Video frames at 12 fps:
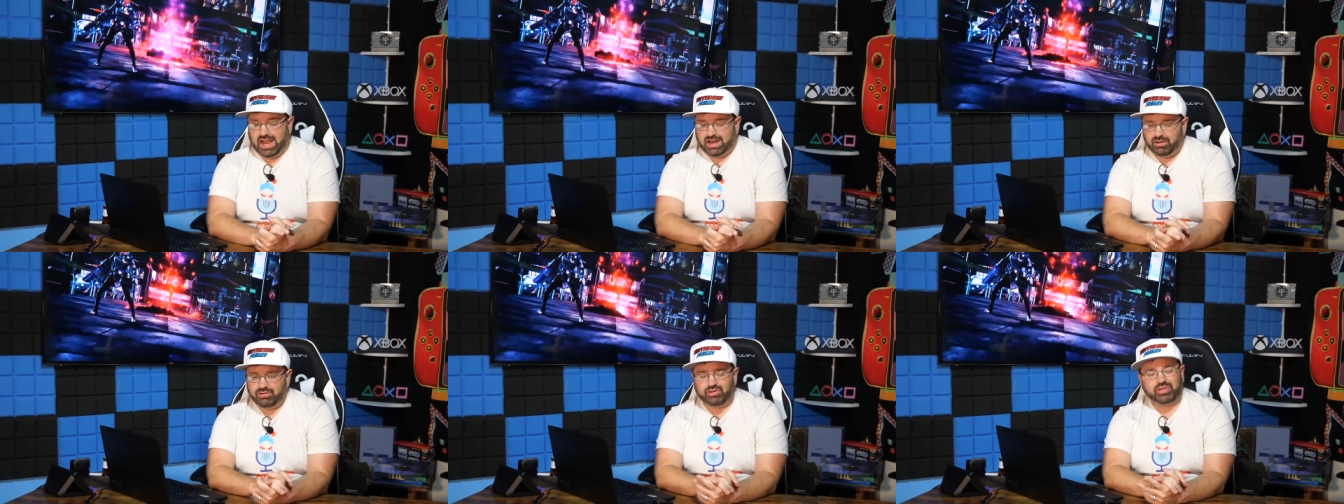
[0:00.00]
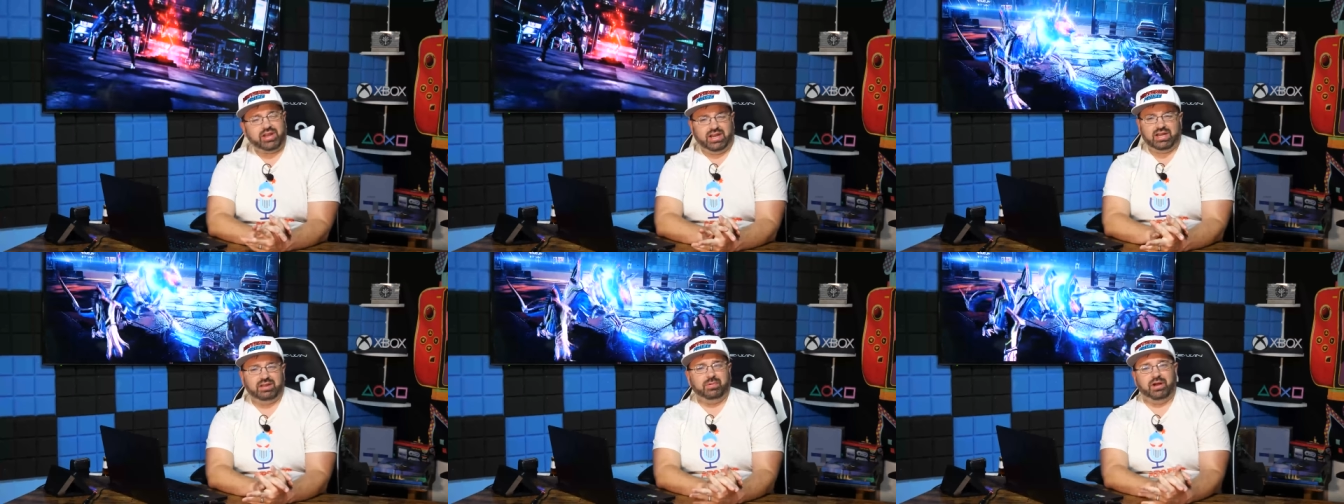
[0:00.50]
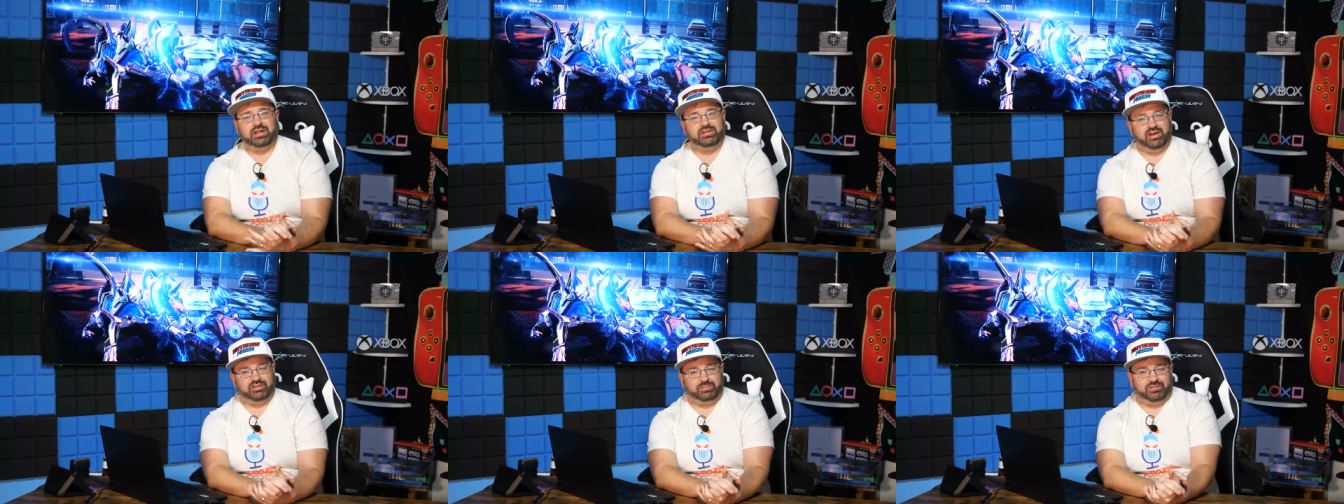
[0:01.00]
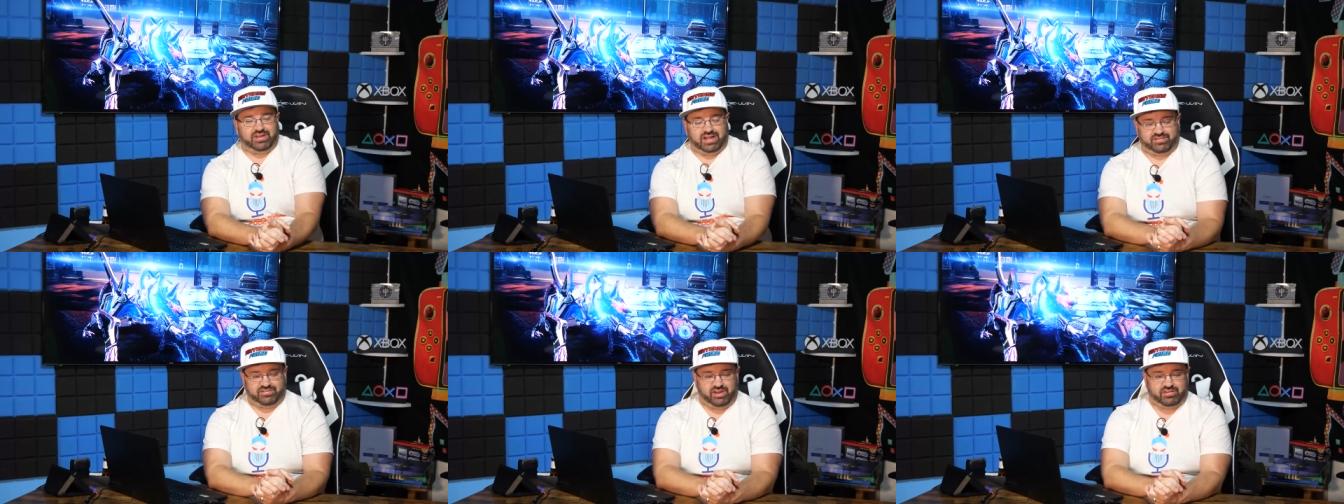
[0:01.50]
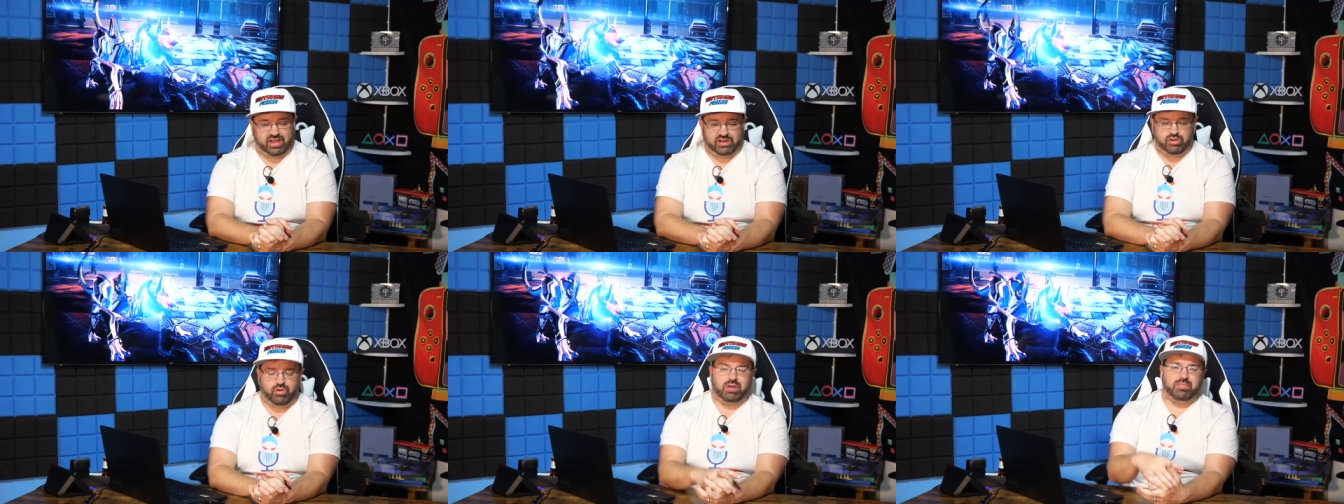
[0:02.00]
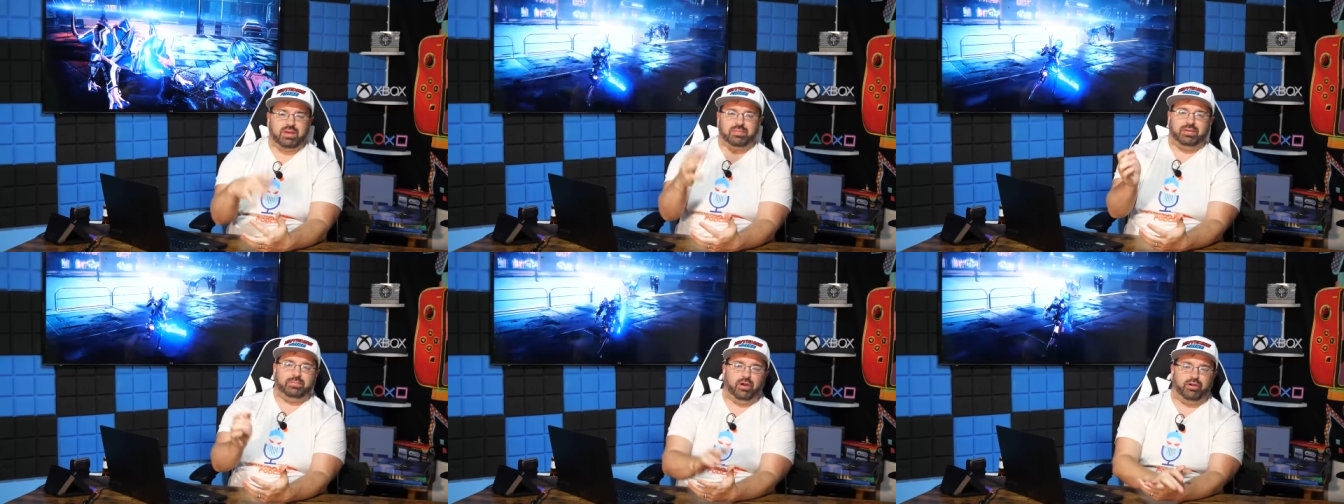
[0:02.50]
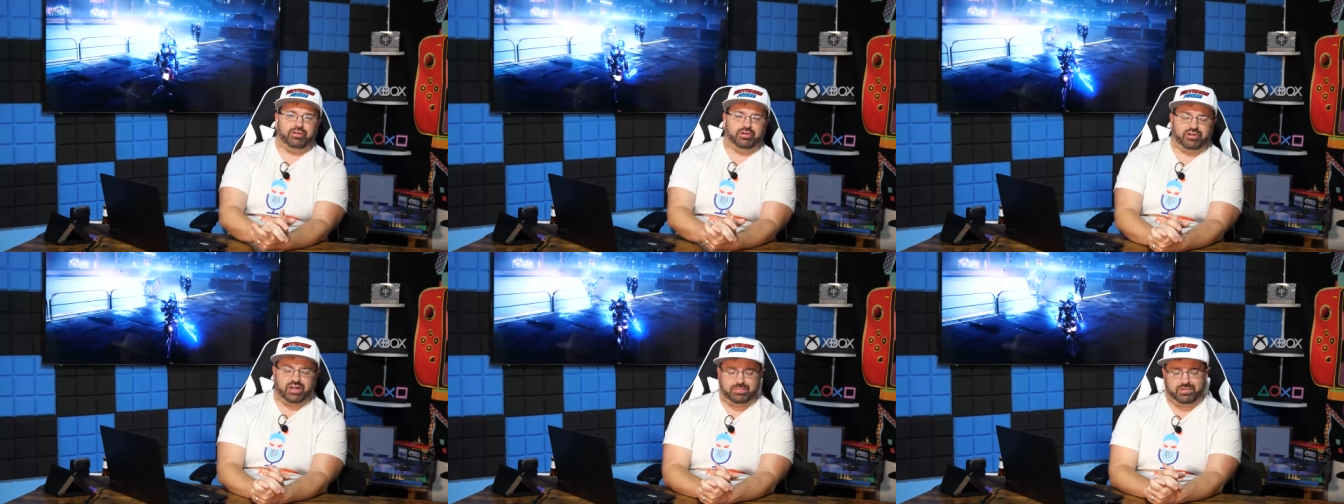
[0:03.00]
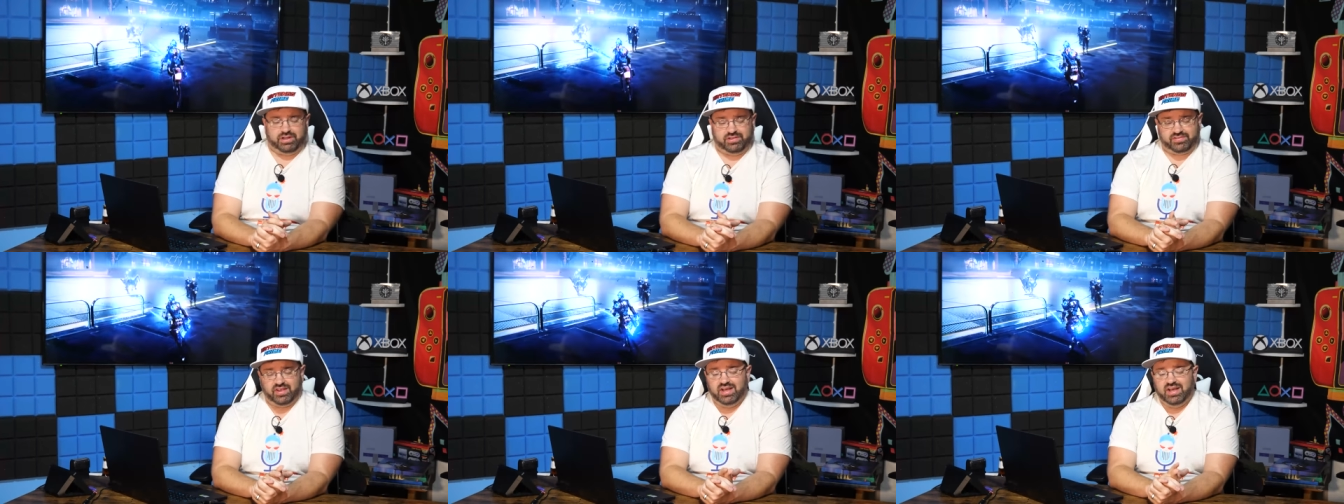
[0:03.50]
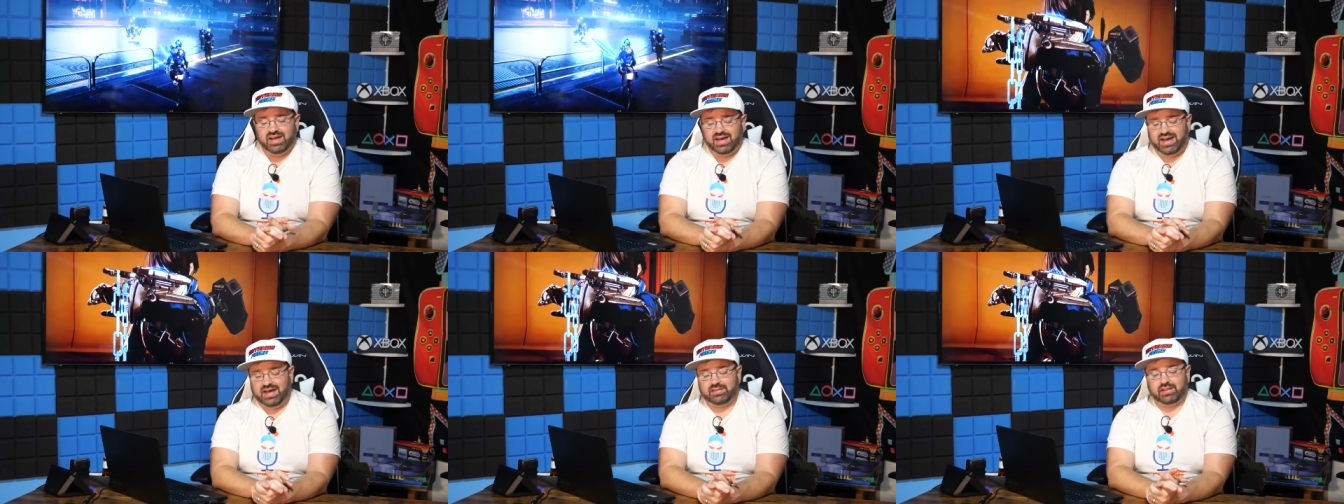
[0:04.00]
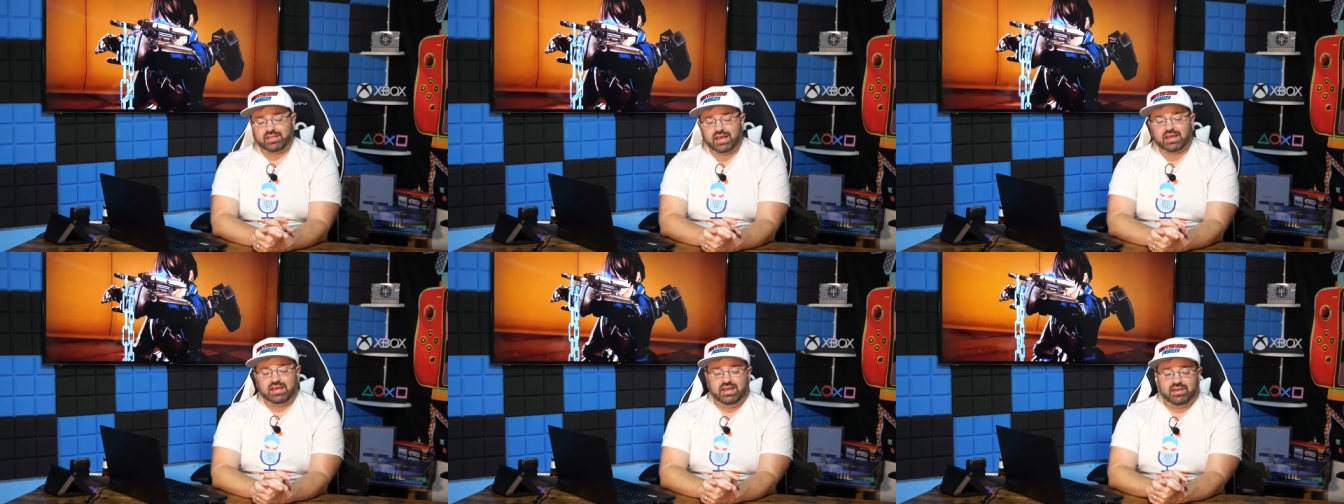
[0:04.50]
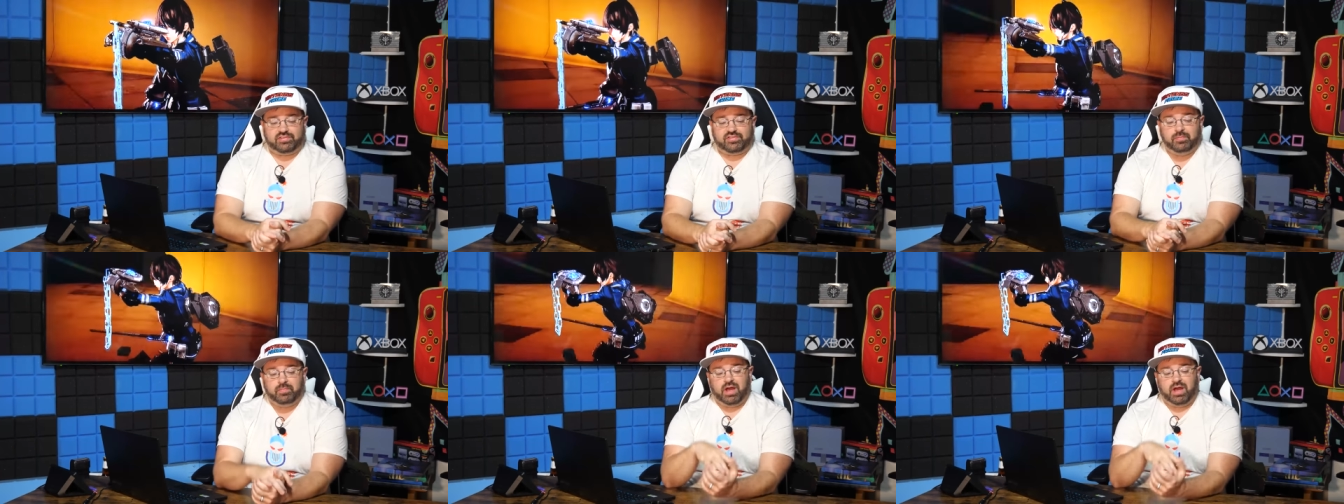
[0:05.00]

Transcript: I don't know that anybody does besides Nintendo and maybe partnered companies. Uh, the thing is,